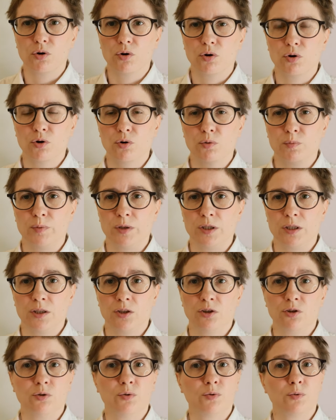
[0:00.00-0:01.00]

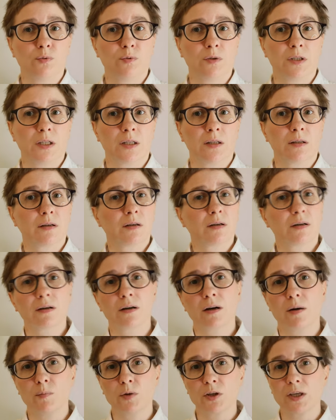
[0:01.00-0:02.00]
hoping you will
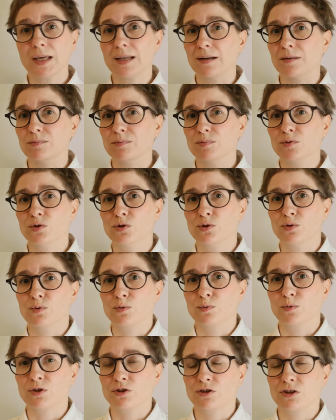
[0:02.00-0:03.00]
come again to
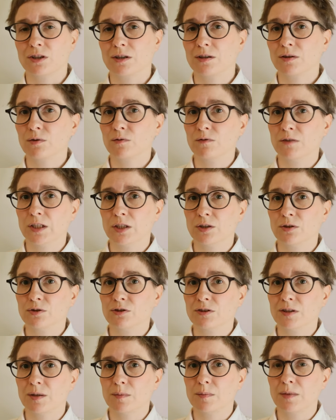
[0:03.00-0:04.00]
watch other
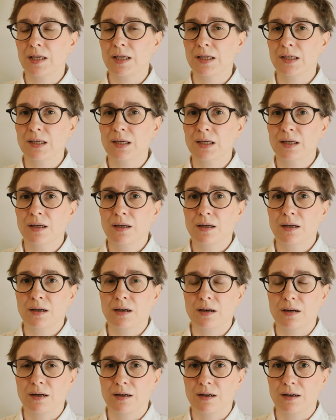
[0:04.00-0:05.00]
videos I make.
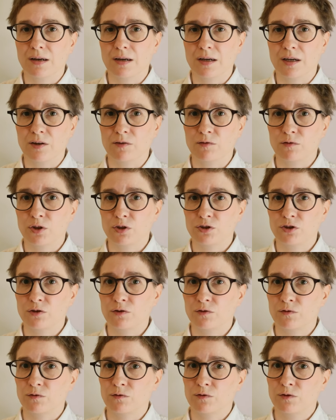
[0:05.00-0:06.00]
I have lots
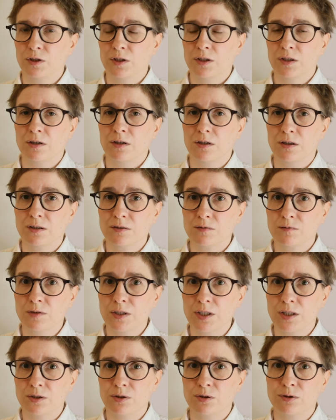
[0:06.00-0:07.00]
of art
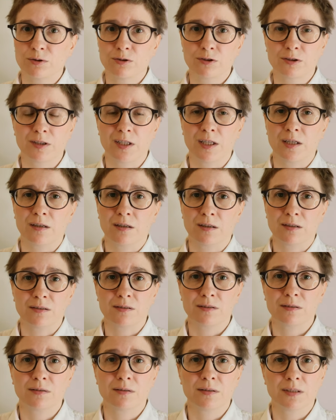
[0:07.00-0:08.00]
videos. They are
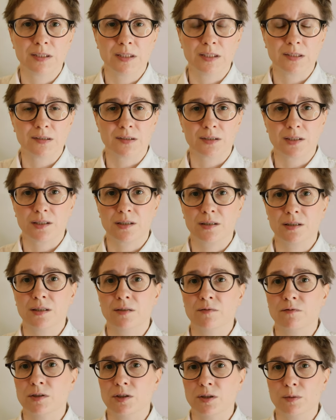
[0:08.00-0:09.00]
not
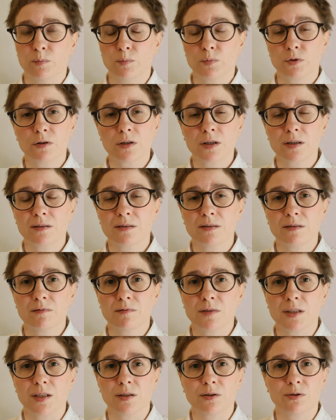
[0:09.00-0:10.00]
necessarily very
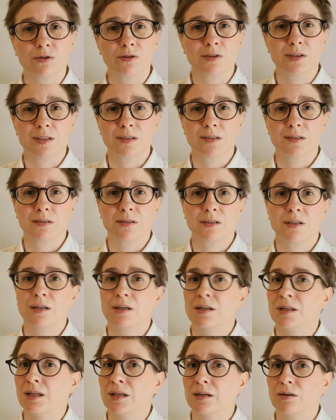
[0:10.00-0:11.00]
productive. They don't
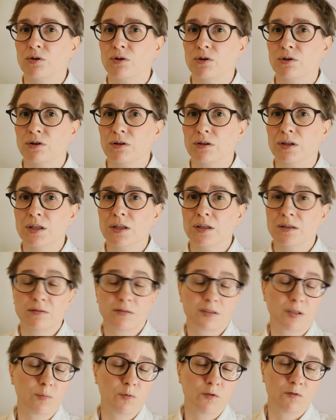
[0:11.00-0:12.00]
necessarily all.
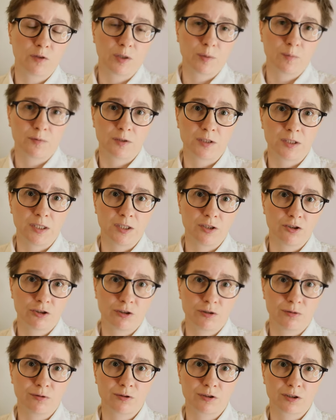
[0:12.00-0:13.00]
Some of them
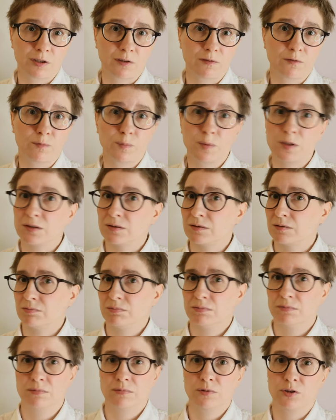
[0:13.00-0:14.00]
teach you stuff, but
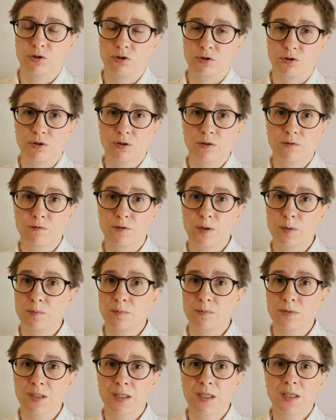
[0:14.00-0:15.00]
not all of
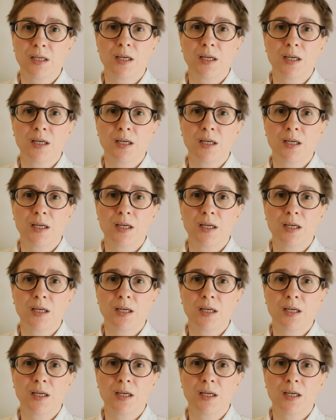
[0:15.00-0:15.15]
them.